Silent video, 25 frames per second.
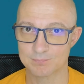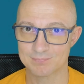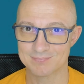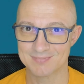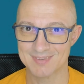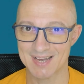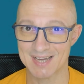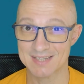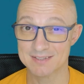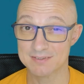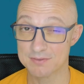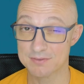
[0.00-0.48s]

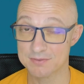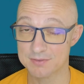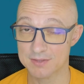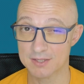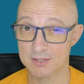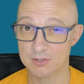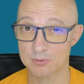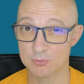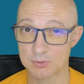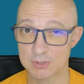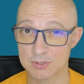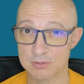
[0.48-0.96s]
Other thing
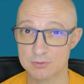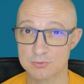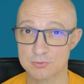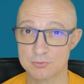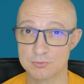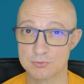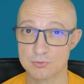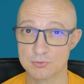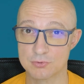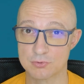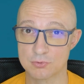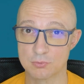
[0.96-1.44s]
you need to
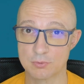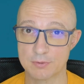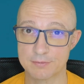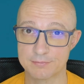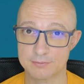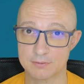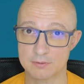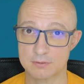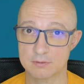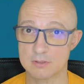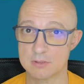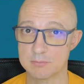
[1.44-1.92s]
do with
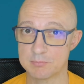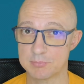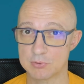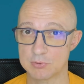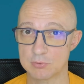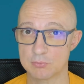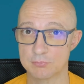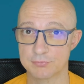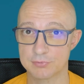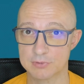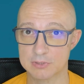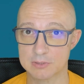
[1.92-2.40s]
the TPU
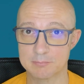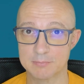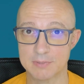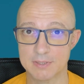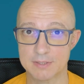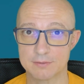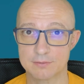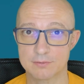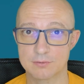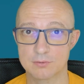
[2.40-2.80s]
filament,